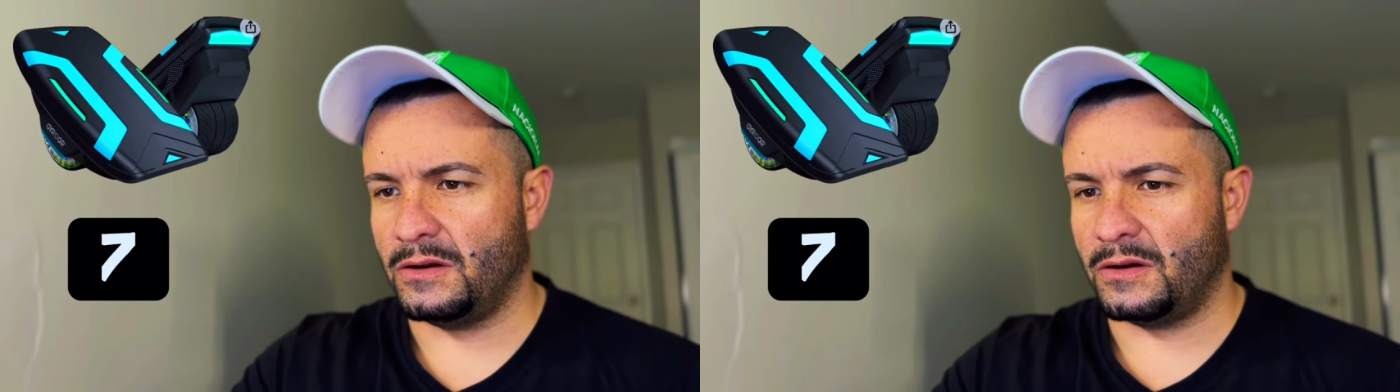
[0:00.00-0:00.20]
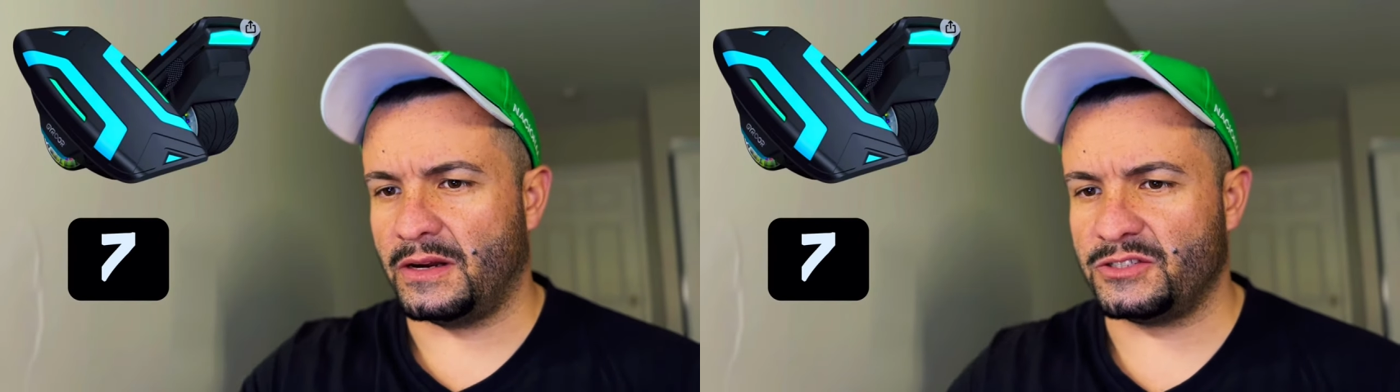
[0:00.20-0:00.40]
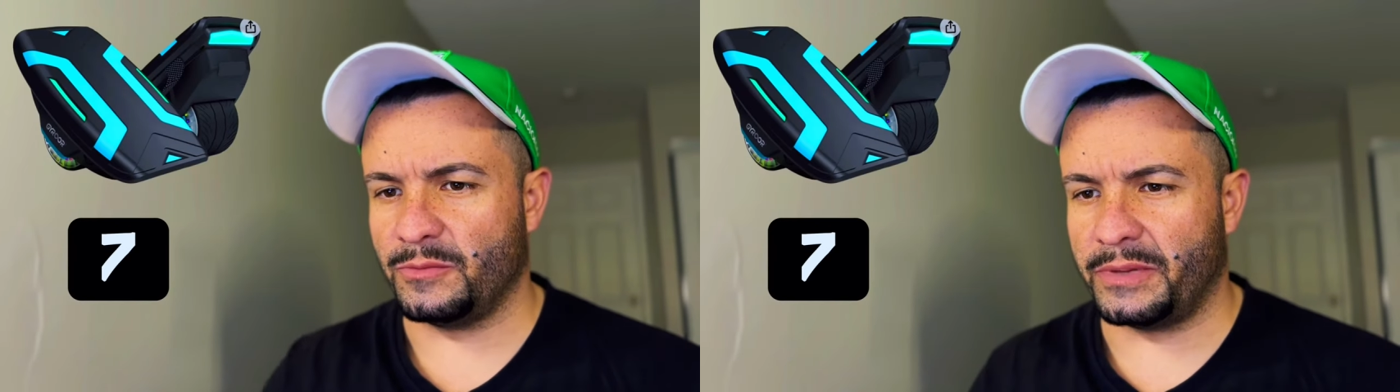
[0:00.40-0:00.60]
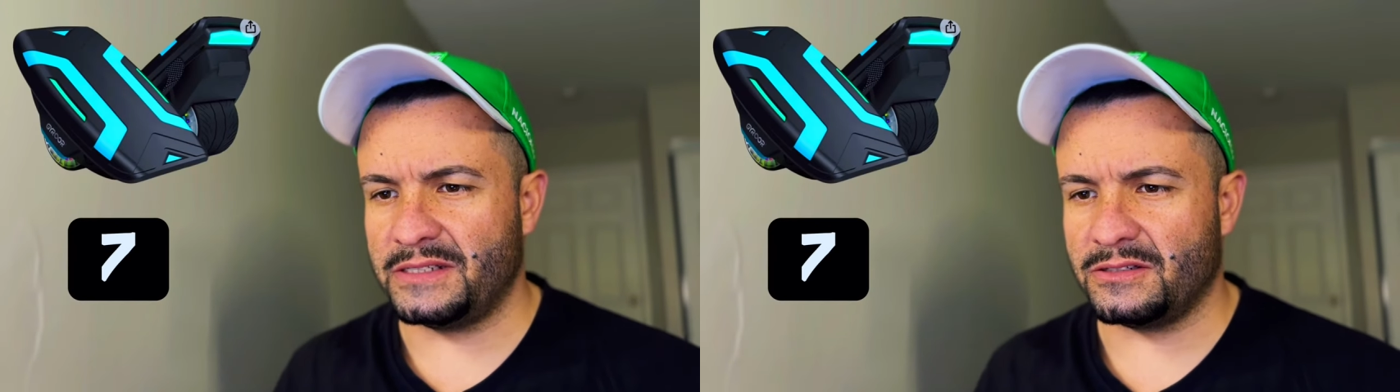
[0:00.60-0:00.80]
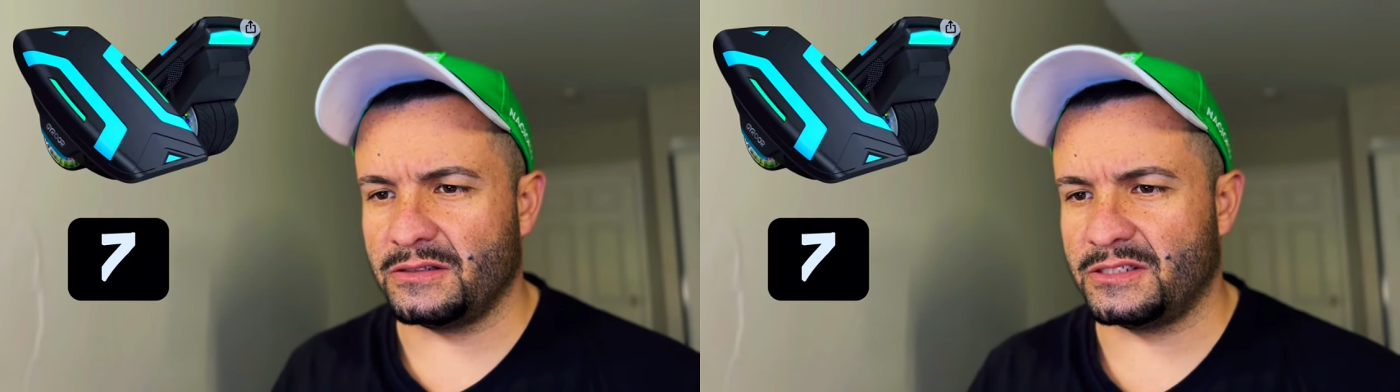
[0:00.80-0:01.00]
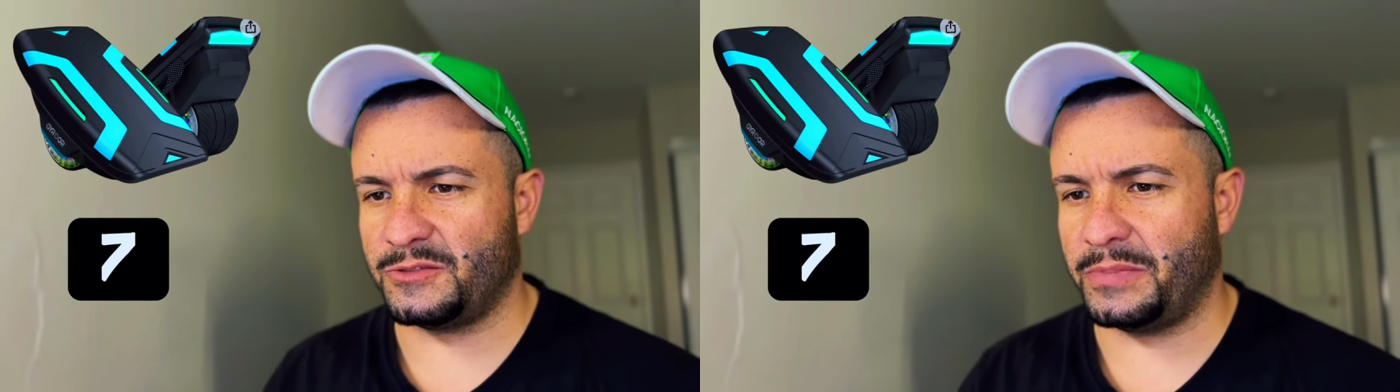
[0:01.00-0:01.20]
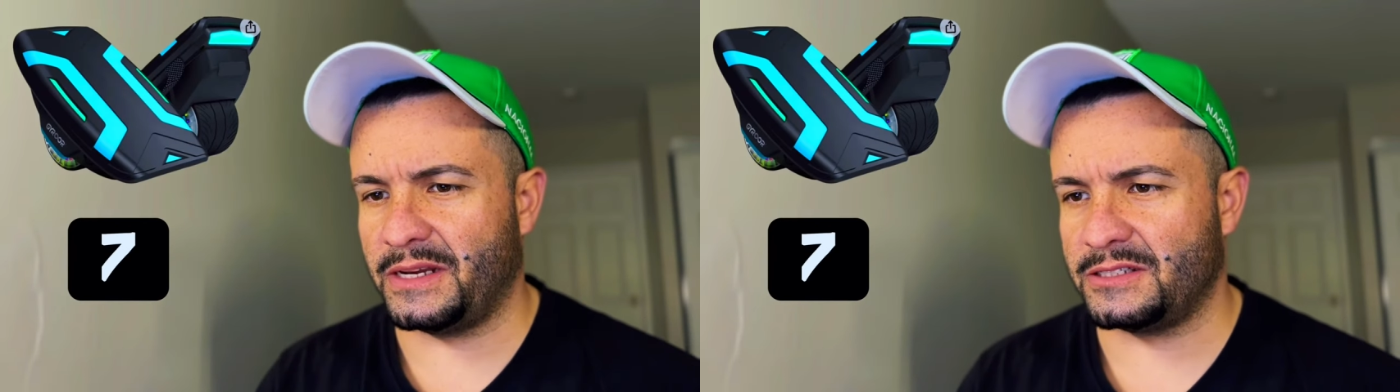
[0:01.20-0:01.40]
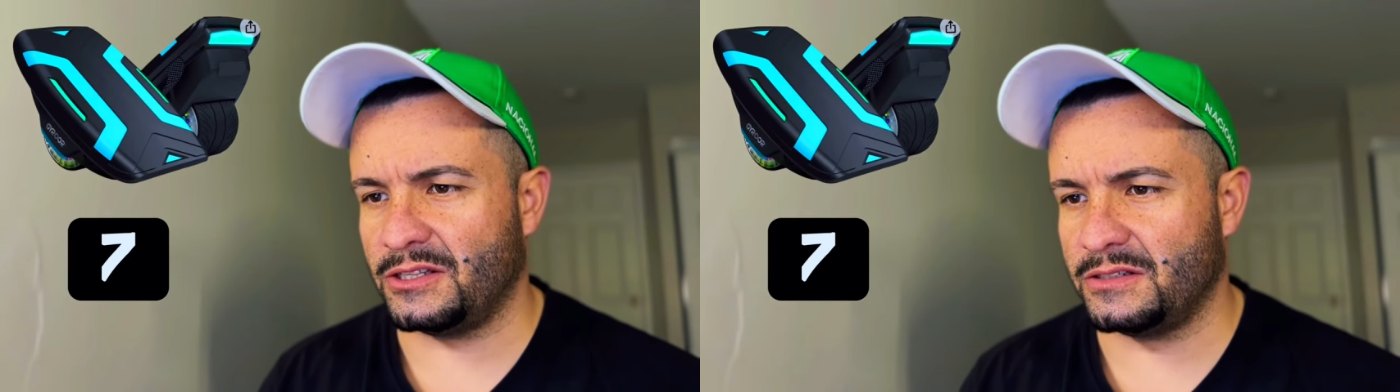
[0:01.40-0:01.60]
All right, so based on the
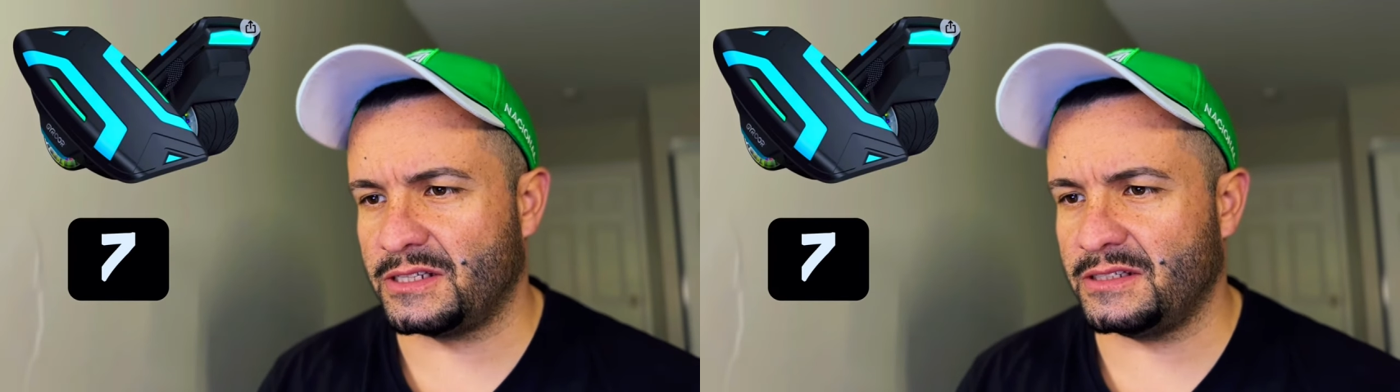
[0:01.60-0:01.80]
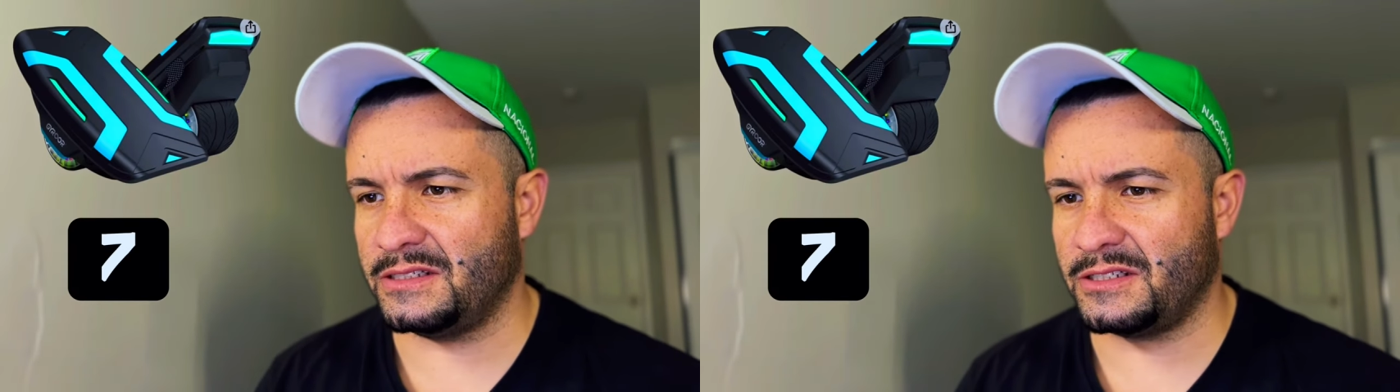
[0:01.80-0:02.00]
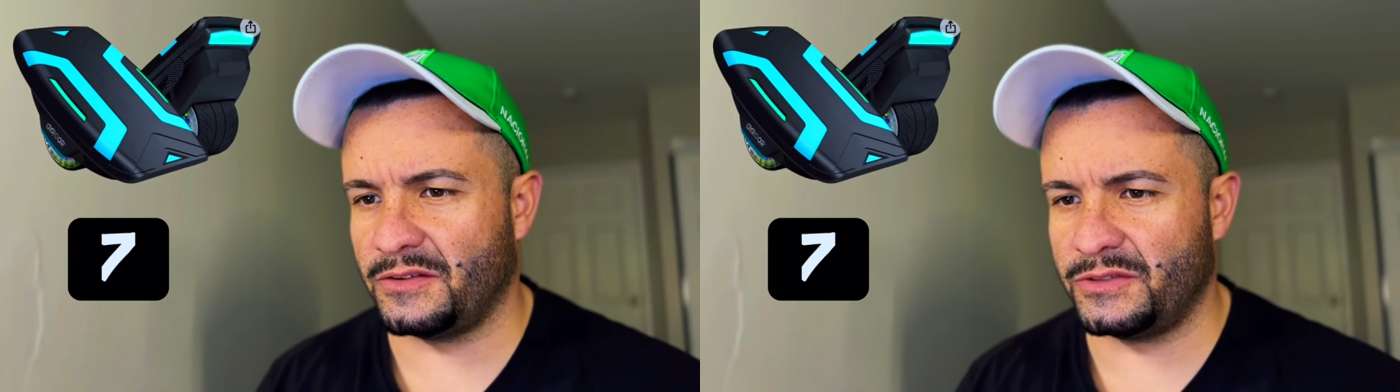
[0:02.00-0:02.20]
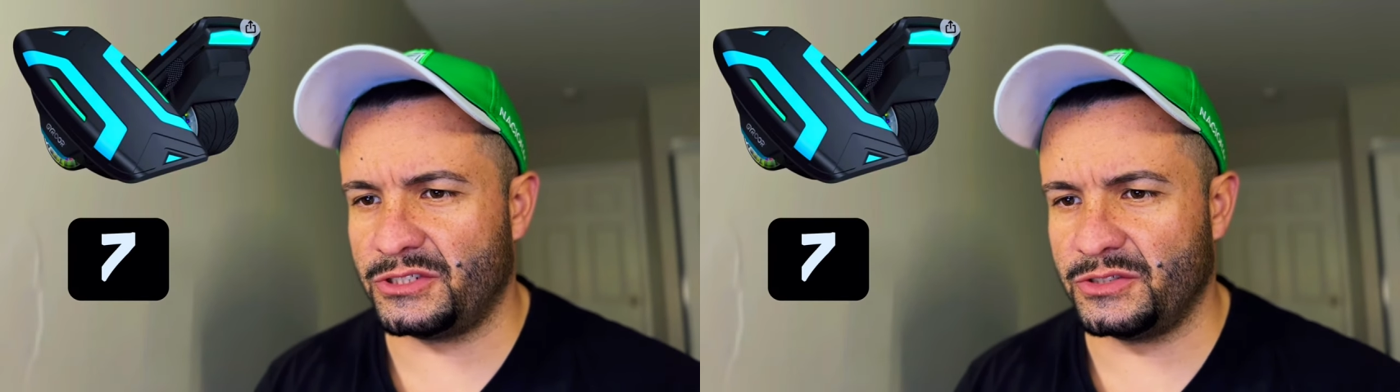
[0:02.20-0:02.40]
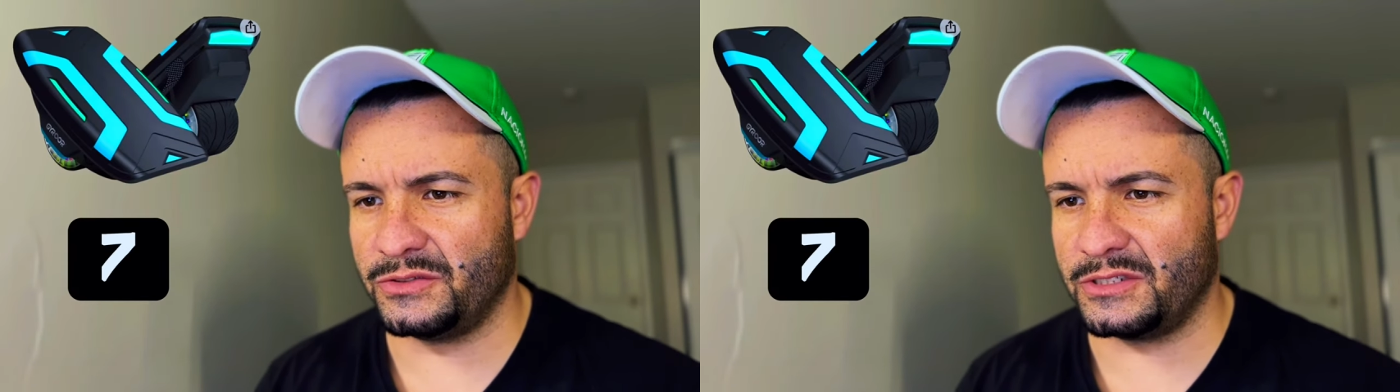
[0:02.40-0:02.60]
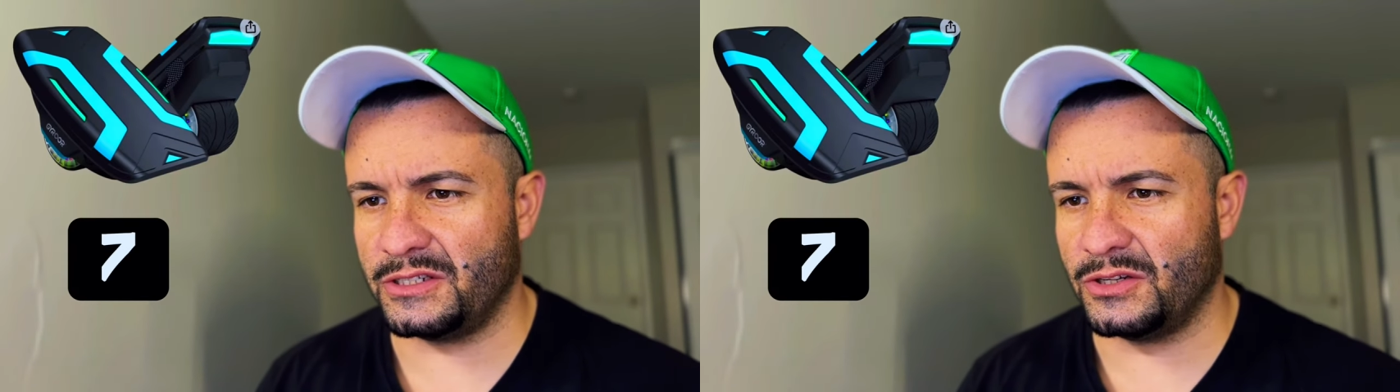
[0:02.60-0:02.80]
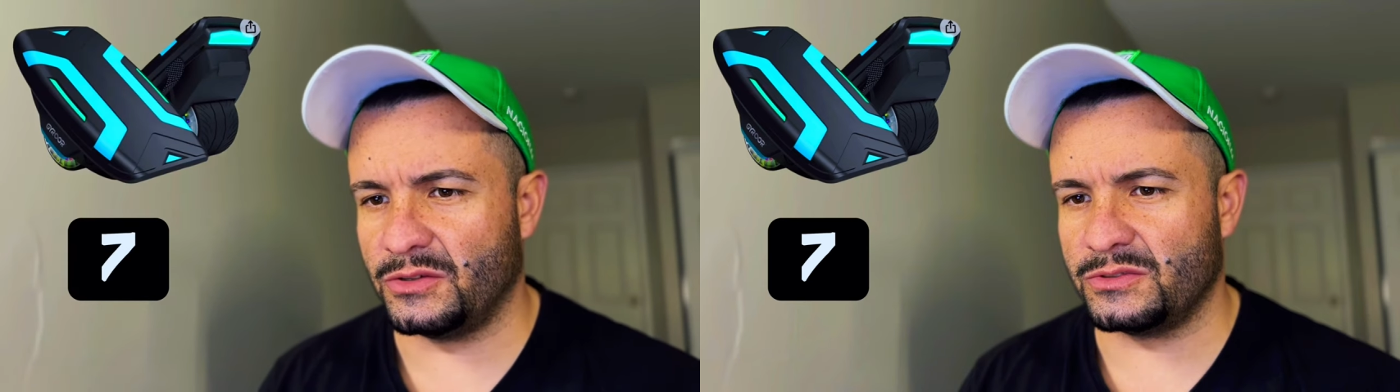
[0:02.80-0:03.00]
specs, it looks like these hover shoes can go